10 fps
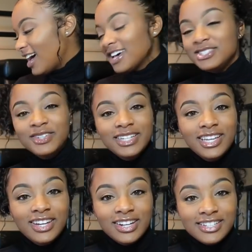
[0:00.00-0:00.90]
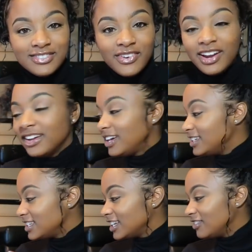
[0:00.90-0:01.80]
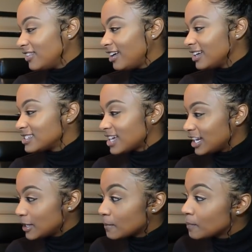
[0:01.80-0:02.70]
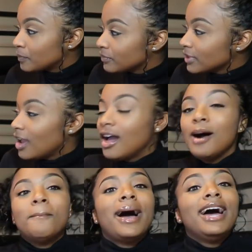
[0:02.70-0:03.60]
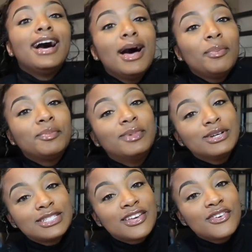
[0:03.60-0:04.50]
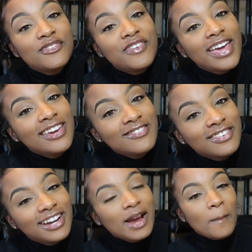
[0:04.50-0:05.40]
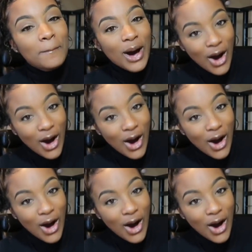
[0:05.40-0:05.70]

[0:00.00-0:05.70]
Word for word: As you can hear, he's very, he's getting very excited. My utmost favorite